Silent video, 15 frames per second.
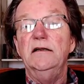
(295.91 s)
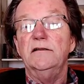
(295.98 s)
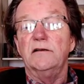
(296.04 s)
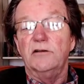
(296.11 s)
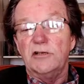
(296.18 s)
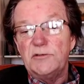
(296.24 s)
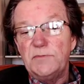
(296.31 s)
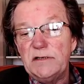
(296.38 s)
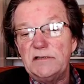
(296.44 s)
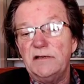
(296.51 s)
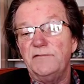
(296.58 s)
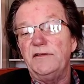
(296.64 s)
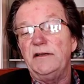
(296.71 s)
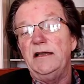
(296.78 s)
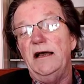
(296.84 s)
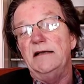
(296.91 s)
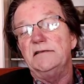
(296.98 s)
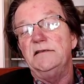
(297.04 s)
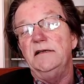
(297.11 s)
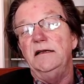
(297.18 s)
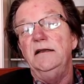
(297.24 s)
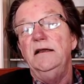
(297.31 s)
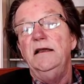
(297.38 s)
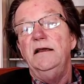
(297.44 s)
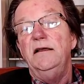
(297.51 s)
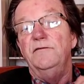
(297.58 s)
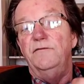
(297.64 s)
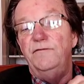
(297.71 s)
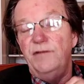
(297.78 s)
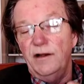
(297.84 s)
The crispness of the casting,
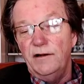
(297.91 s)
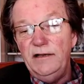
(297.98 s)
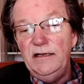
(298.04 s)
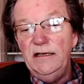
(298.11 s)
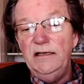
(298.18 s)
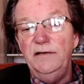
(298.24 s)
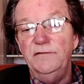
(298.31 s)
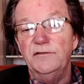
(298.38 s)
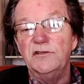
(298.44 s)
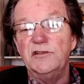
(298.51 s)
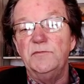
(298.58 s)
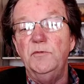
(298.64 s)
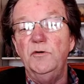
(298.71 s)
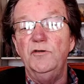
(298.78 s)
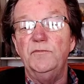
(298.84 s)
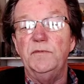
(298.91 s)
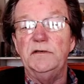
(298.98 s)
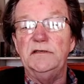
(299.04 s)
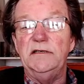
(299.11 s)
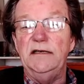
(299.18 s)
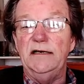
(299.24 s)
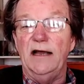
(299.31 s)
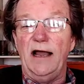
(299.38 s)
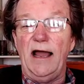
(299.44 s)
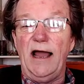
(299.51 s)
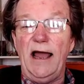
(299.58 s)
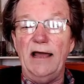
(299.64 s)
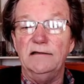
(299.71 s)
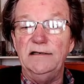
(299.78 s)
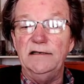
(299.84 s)
very even, smooth patina,
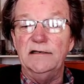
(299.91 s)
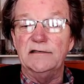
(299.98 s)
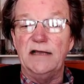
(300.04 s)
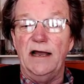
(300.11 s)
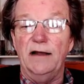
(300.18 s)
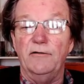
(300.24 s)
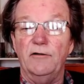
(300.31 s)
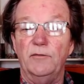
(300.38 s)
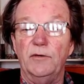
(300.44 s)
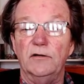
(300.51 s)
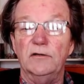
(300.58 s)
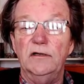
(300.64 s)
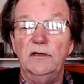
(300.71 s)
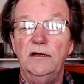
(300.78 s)
highly desirable.